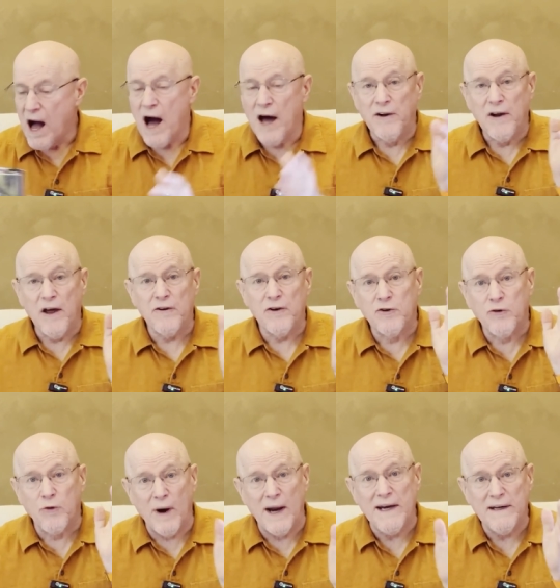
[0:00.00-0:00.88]
Another
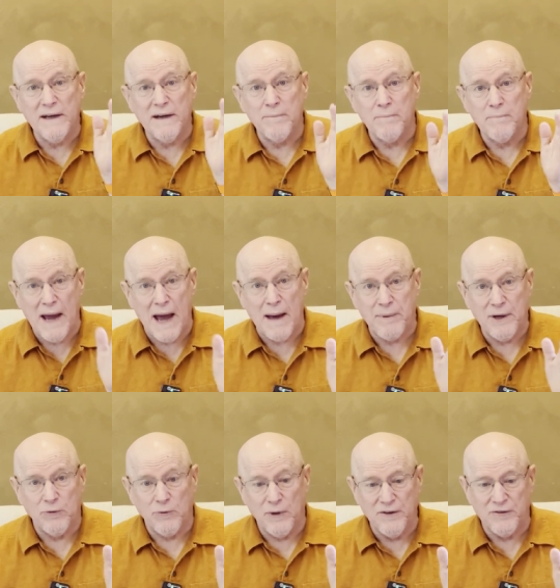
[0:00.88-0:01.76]
great
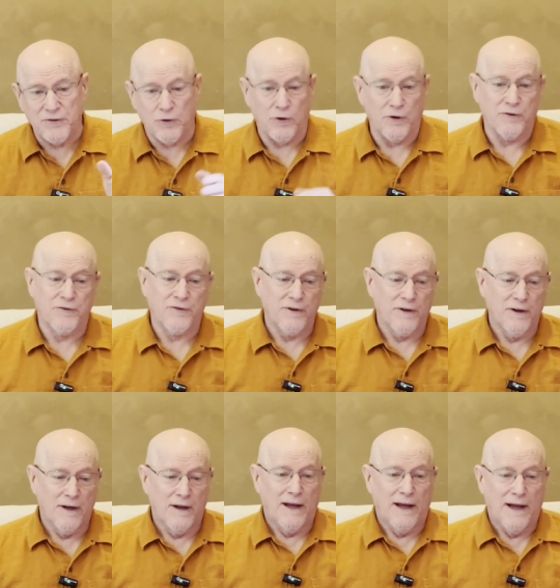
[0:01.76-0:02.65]
mapping resource
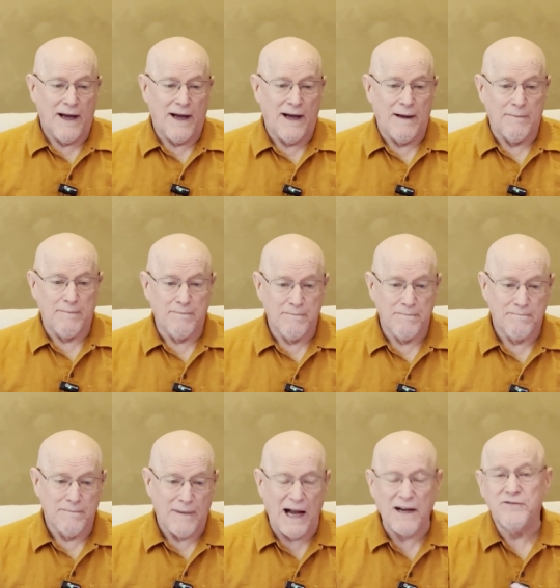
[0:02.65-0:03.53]
um,
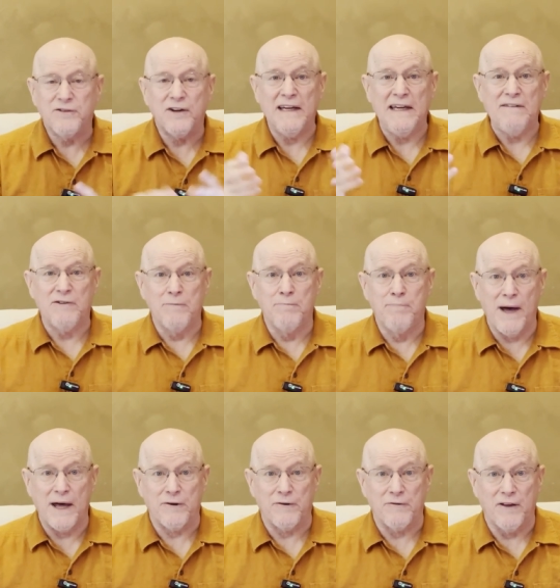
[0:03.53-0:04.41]
I'd say even
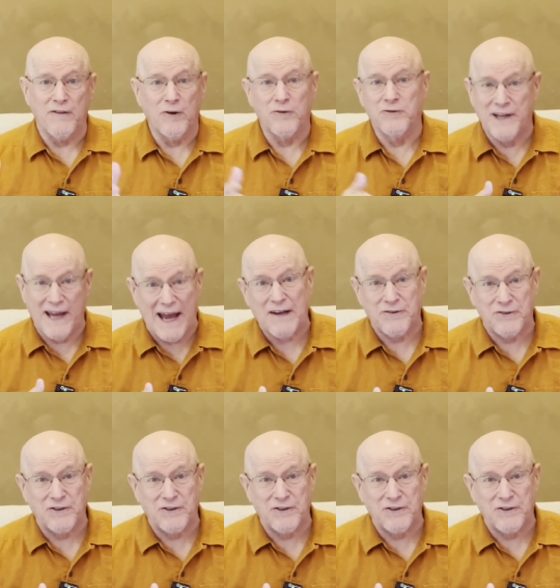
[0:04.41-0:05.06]
better than those gas